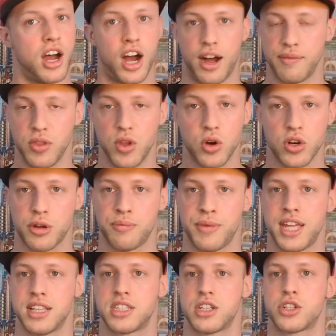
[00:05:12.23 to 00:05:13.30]
I'm not
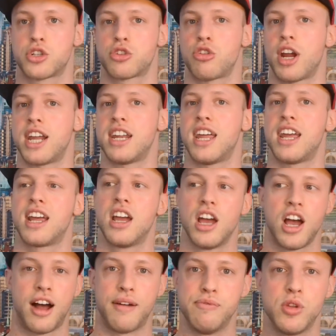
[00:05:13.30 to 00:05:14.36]
committed to training.
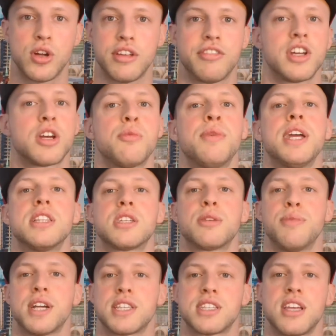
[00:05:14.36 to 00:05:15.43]
I'm not even committed to
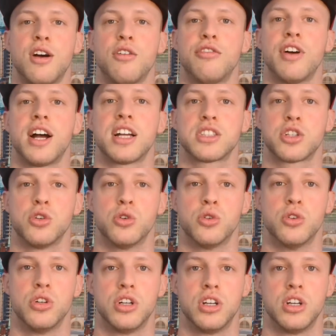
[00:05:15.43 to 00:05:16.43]
myself at all.